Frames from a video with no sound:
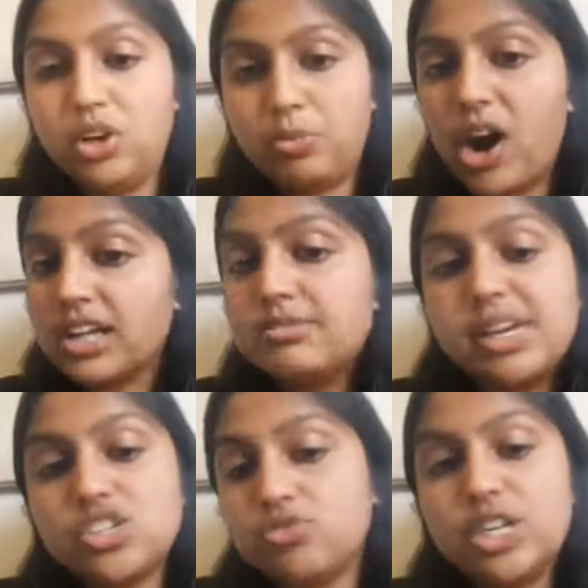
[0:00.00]

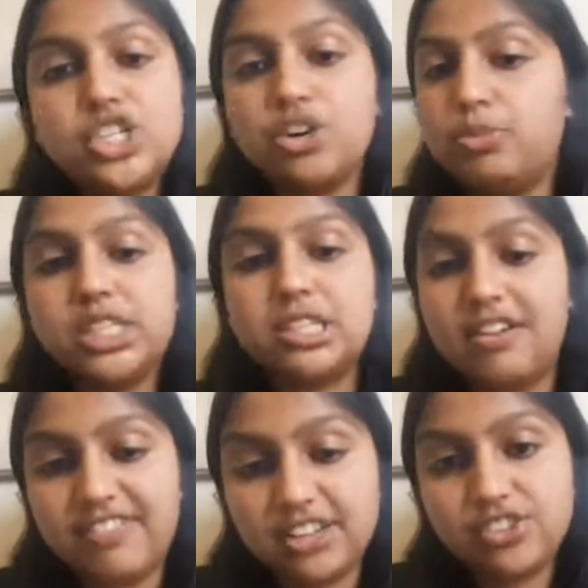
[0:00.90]
approximation ratio, but is
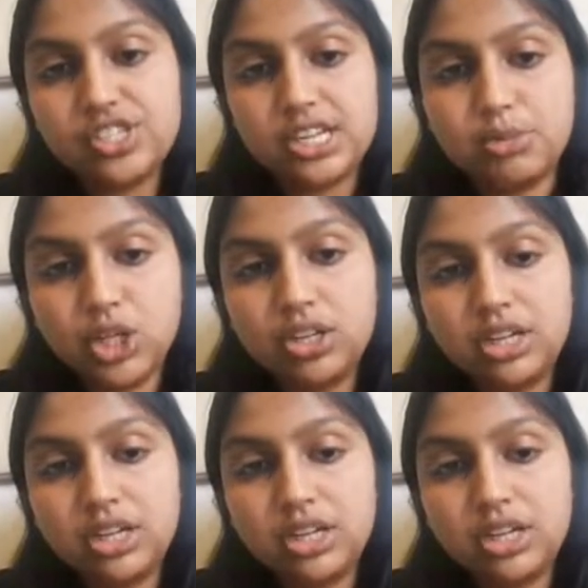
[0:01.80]
not value stable.